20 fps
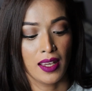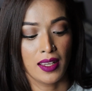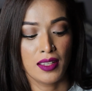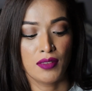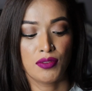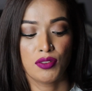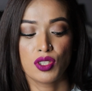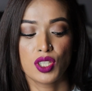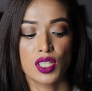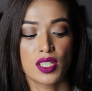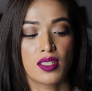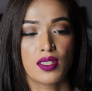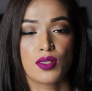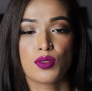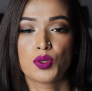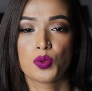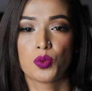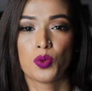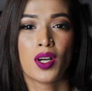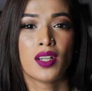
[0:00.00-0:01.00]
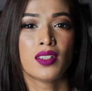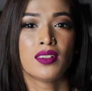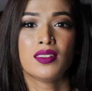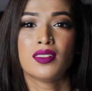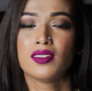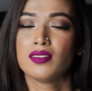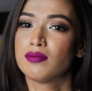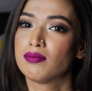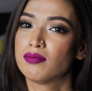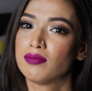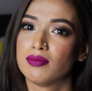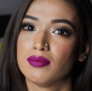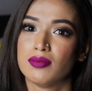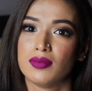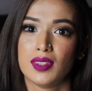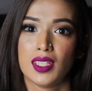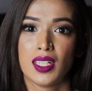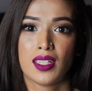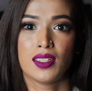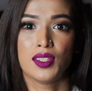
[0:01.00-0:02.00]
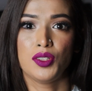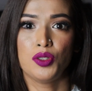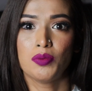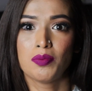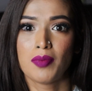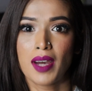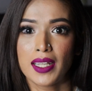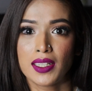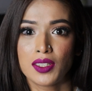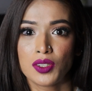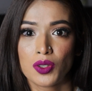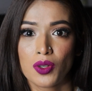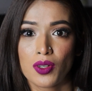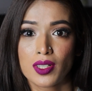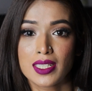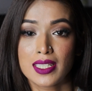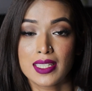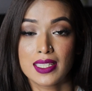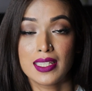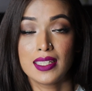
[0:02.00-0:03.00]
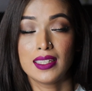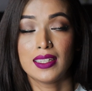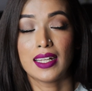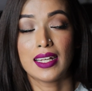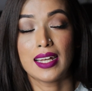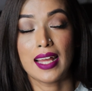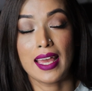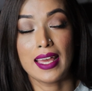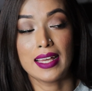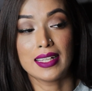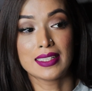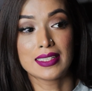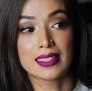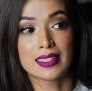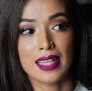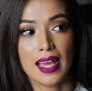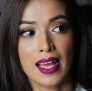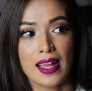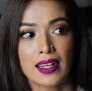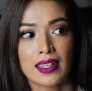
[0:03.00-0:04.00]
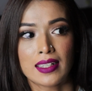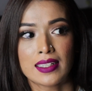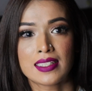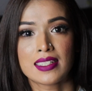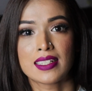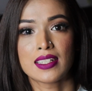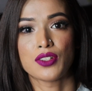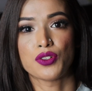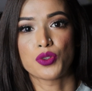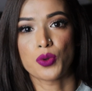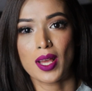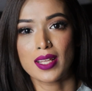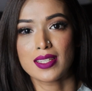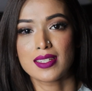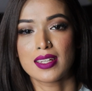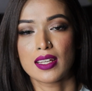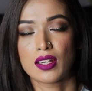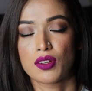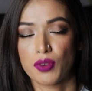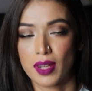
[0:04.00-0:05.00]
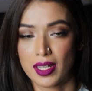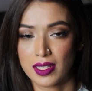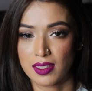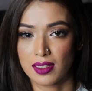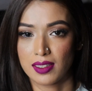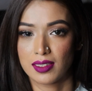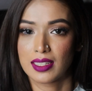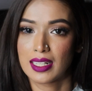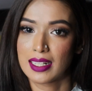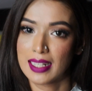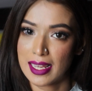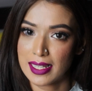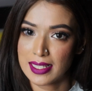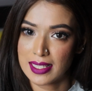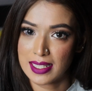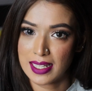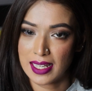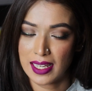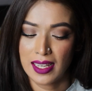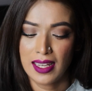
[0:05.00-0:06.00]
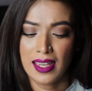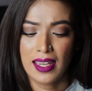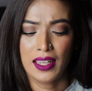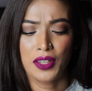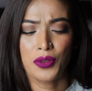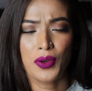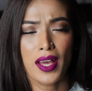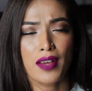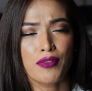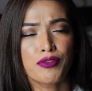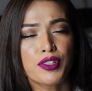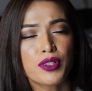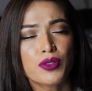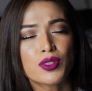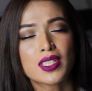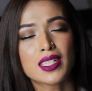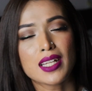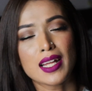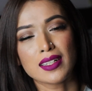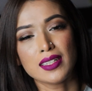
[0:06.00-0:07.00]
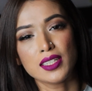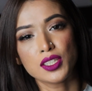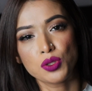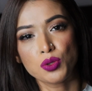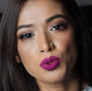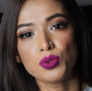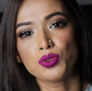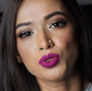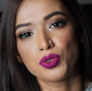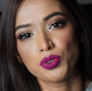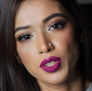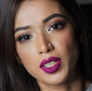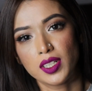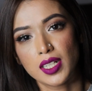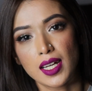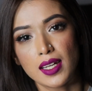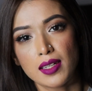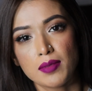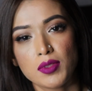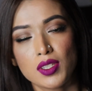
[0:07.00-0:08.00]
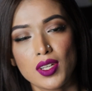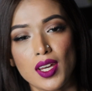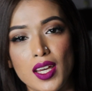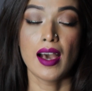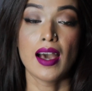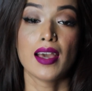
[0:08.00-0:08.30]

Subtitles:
If you just use one, and you might not see that exact drastic result the next day. You have to use it at least 2 to 3 times.